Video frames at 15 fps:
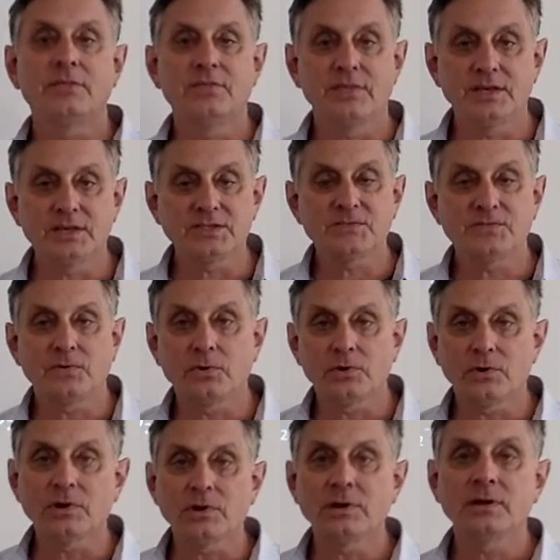These
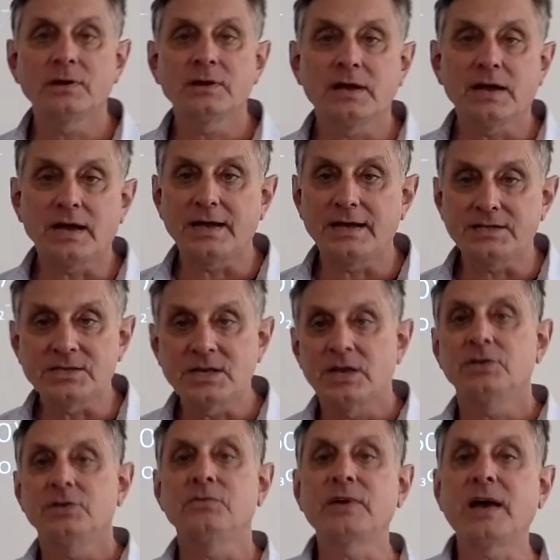4 ions,
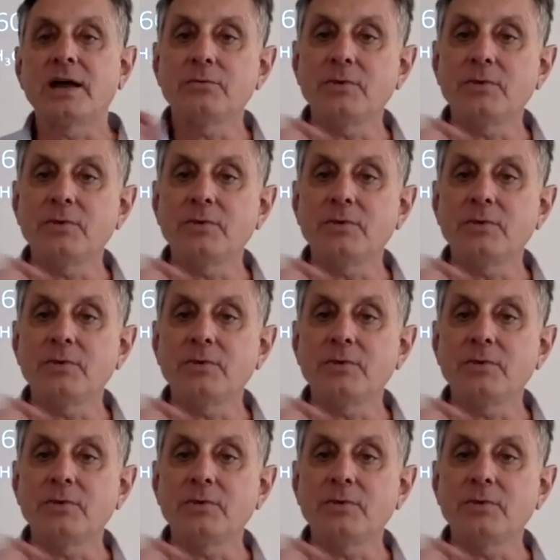you've got to